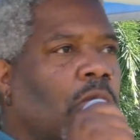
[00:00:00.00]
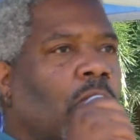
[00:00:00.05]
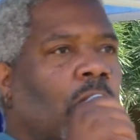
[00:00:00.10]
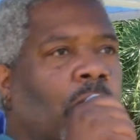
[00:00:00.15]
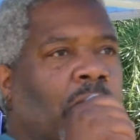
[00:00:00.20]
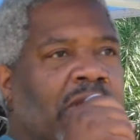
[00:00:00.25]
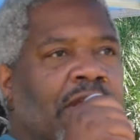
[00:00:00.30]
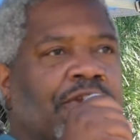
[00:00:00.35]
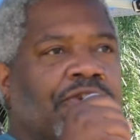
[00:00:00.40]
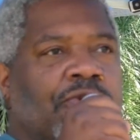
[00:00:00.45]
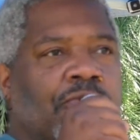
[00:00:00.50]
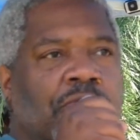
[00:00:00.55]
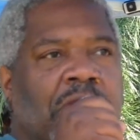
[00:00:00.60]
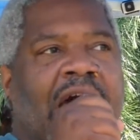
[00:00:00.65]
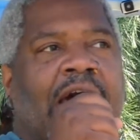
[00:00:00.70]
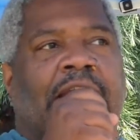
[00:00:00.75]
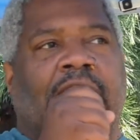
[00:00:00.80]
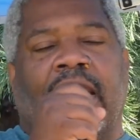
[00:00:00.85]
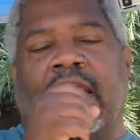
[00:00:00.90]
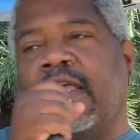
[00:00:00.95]
We do
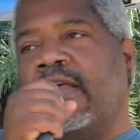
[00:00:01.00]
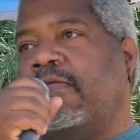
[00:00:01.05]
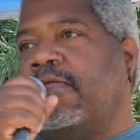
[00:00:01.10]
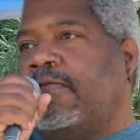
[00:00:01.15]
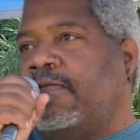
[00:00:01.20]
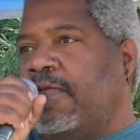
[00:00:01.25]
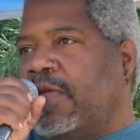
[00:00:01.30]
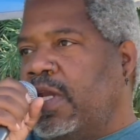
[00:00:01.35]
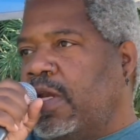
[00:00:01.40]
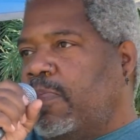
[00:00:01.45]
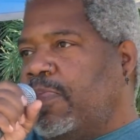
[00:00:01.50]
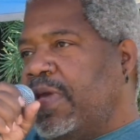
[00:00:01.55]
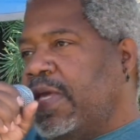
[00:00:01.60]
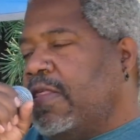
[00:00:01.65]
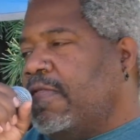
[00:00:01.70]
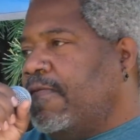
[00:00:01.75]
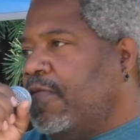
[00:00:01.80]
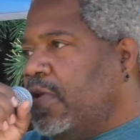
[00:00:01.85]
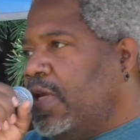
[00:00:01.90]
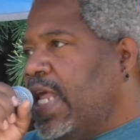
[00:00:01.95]
not live in a
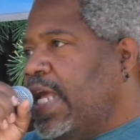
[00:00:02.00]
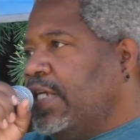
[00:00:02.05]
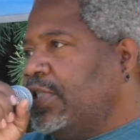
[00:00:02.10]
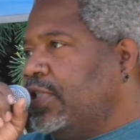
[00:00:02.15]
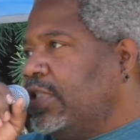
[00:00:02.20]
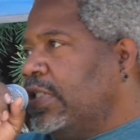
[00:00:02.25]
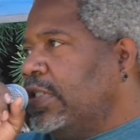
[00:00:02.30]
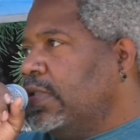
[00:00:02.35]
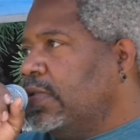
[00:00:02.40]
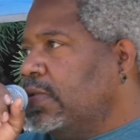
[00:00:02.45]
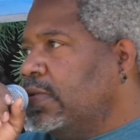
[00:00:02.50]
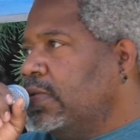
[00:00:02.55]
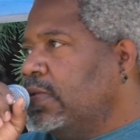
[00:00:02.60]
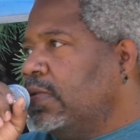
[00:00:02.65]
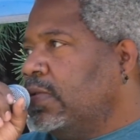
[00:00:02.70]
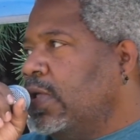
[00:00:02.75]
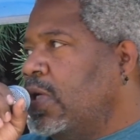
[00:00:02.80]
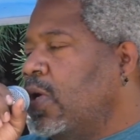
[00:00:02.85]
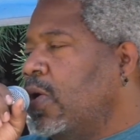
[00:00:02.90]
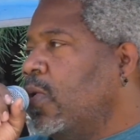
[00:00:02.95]
peaceful nation.
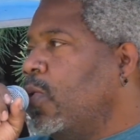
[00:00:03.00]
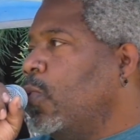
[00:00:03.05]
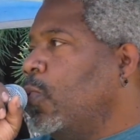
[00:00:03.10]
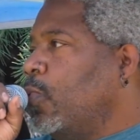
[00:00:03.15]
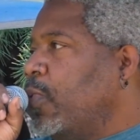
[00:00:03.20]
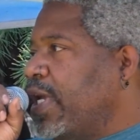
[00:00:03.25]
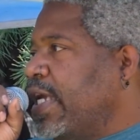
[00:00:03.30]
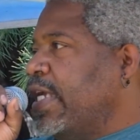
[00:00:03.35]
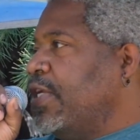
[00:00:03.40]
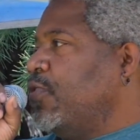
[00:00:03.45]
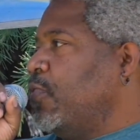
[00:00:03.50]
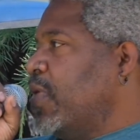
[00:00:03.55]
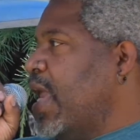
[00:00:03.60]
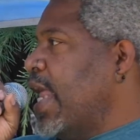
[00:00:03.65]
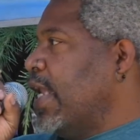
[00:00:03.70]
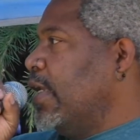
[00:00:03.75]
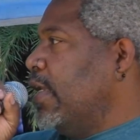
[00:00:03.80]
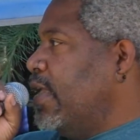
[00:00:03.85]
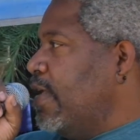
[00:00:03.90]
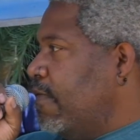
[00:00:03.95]
We do
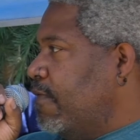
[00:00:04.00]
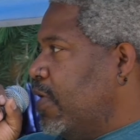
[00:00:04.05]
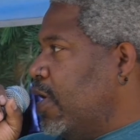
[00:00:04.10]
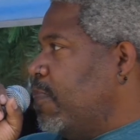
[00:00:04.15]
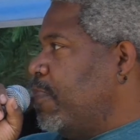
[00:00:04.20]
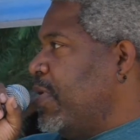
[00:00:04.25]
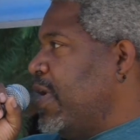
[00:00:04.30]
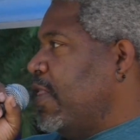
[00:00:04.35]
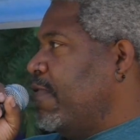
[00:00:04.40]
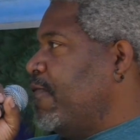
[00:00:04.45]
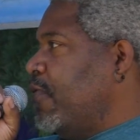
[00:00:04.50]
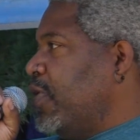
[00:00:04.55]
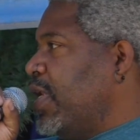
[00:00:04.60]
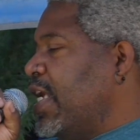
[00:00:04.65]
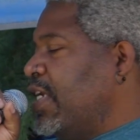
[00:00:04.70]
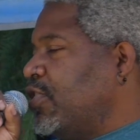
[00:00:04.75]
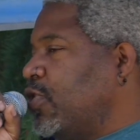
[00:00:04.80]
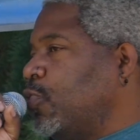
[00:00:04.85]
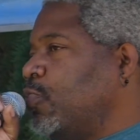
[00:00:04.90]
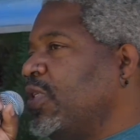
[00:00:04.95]
not live in a peaceful
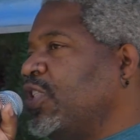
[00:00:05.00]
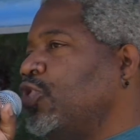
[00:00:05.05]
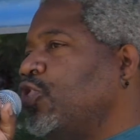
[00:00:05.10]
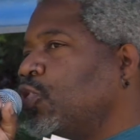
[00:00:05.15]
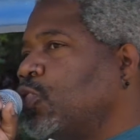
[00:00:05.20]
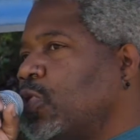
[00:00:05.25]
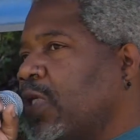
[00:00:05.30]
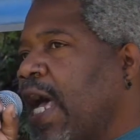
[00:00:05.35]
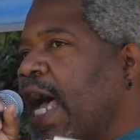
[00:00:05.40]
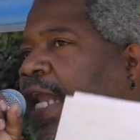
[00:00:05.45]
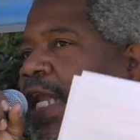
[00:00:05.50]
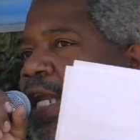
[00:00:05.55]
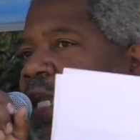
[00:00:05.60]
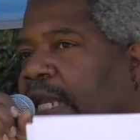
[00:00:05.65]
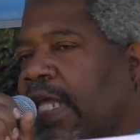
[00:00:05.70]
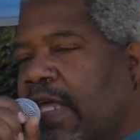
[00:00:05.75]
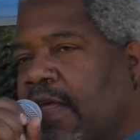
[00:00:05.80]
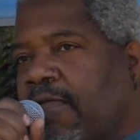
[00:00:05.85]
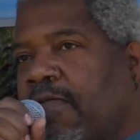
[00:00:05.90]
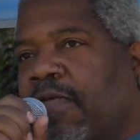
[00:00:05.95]
nation. We do not
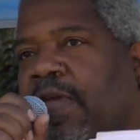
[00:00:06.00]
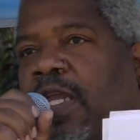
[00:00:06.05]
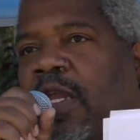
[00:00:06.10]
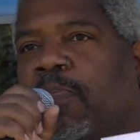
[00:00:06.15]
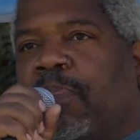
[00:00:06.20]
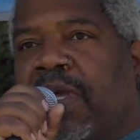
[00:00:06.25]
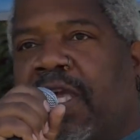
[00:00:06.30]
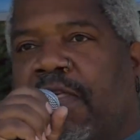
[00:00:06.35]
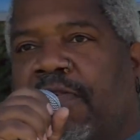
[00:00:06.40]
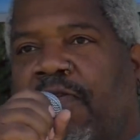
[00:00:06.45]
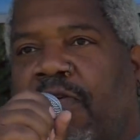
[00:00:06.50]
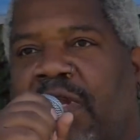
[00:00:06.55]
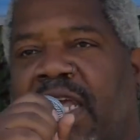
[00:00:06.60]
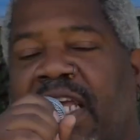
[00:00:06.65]
live in a peaceful